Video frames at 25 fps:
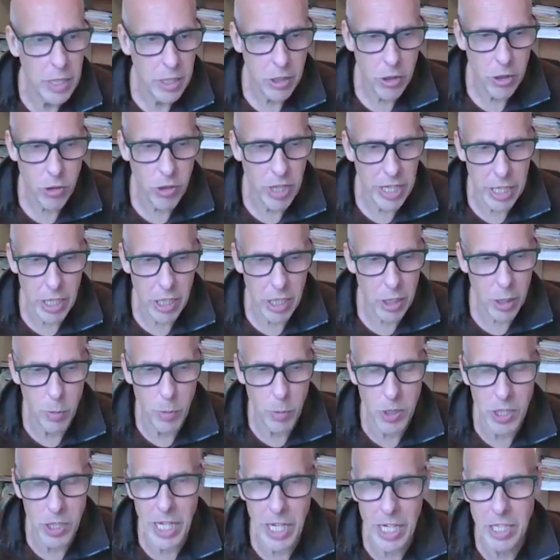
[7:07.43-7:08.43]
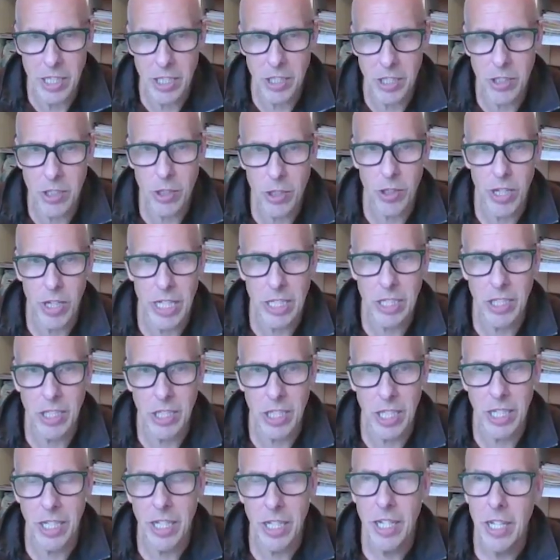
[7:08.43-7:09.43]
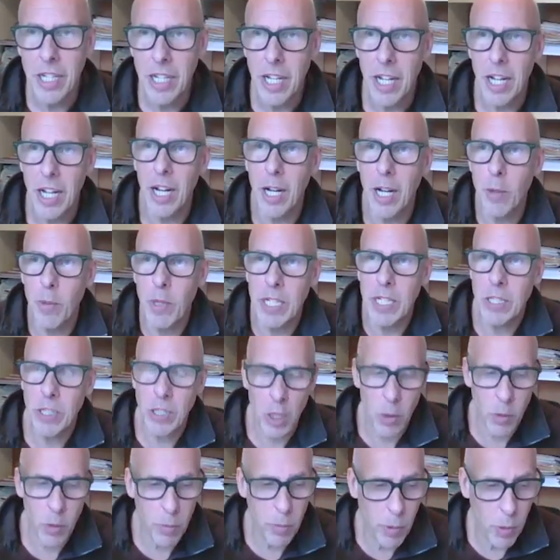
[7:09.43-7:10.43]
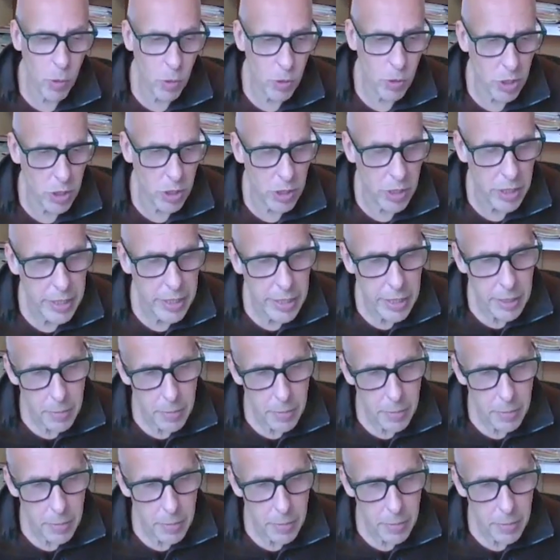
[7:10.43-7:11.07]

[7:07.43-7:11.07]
create a communication strategy? It's so important.